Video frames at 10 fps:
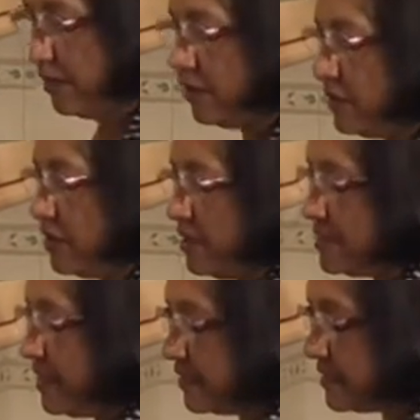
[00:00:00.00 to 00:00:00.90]
onion
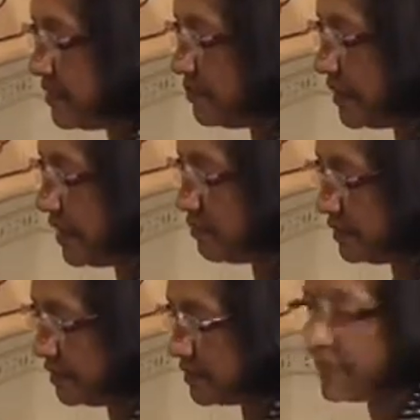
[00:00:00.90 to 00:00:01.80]
is nicely
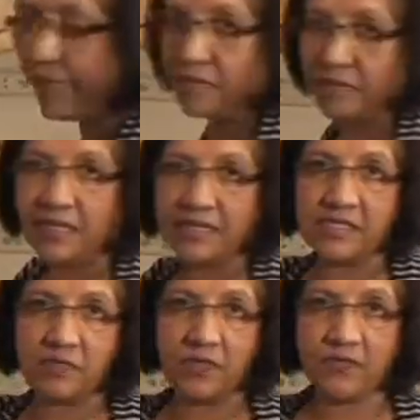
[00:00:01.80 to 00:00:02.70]
browned and
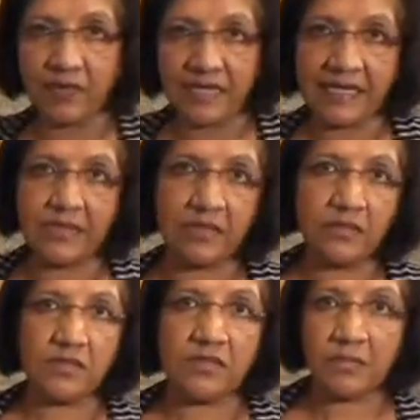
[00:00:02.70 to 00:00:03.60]
caramelized before I add
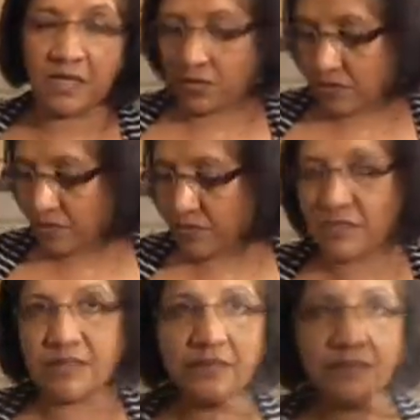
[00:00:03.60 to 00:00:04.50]
the tomatoes.